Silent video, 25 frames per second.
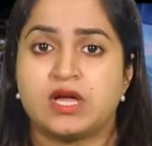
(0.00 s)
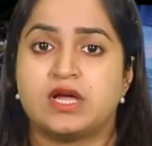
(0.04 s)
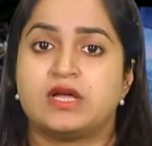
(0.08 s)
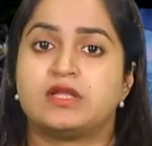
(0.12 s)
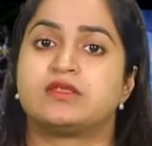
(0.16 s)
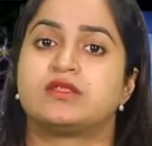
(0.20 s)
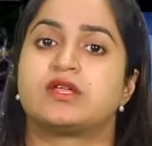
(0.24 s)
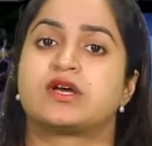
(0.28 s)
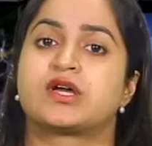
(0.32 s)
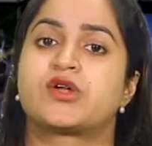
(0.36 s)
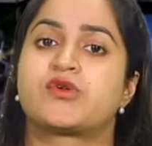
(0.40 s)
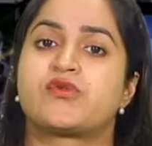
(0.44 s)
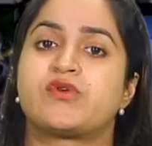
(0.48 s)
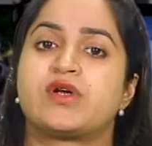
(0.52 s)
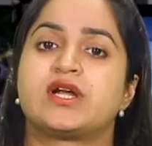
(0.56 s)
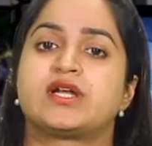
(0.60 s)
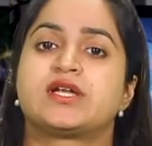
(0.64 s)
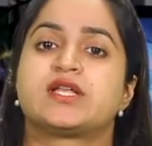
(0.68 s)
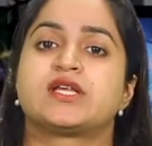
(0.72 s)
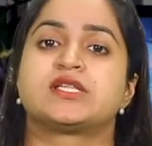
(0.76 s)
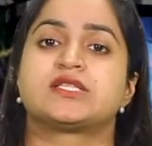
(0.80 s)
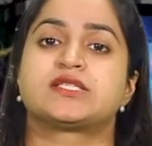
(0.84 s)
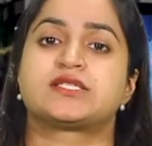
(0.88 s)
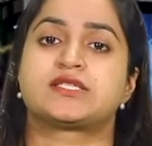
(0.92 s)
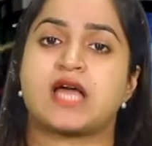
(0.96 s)
the
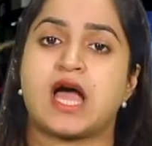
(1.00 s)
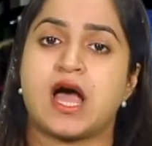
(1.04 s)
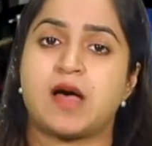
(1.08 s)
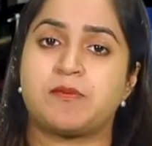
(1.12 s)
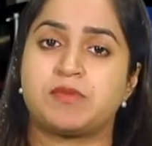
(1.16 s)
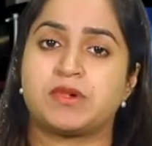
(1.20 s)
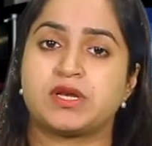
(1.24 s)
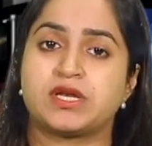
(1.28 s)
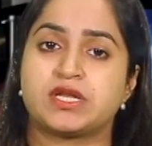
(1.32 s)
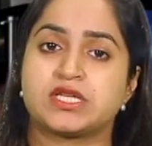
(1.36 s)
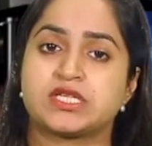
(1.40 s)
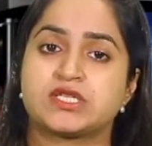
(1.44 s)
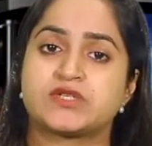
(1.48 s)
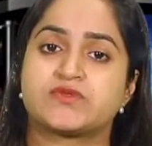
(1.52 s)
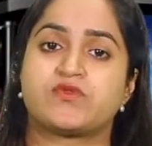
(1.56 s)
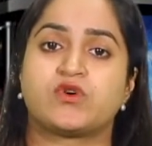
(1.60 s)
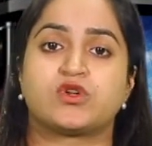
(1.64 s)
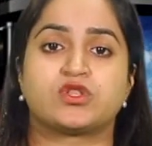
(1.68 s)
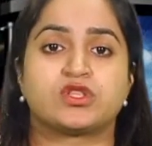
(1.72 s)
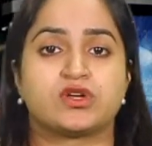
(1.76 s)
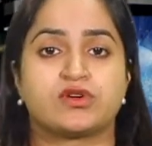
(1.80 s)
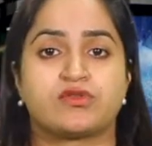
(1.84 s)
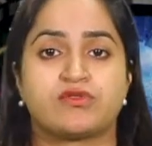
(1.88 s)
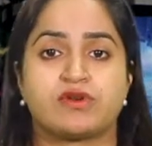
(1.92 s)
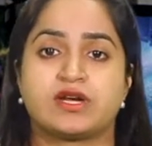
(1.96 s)
greatest happiness for
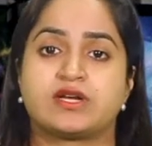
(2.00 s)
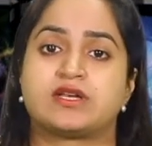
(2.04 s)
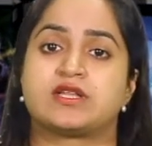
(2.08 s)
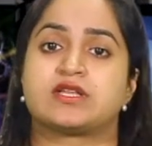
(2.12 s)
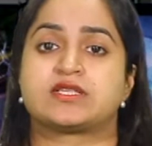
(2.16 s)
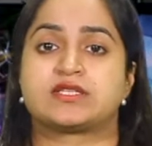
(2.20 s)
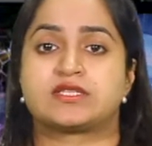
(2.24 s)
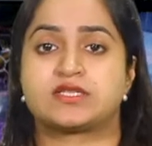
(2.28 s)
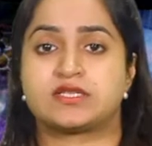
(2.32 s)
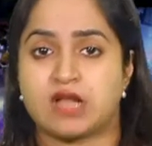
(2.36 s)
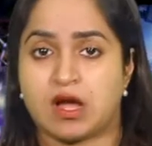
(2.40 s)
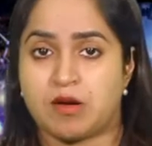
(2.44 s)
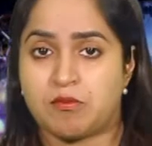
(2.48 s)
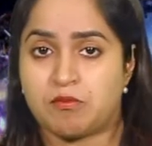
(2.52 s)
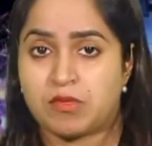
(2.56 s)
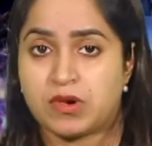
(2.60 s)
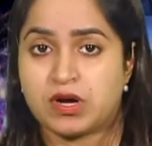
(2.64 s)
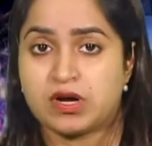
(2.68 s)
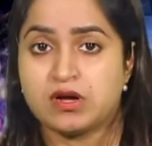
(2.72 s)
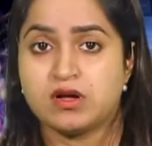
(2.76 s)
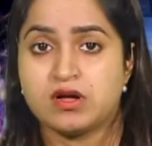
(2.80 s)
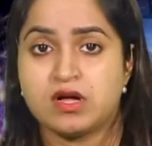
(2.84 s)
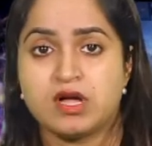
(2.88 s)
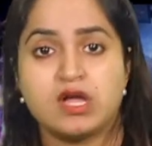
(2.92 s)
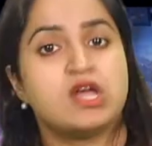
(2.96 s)
the greatest
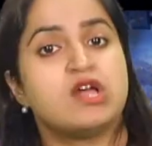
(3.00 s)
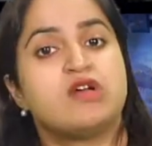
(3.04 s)
number,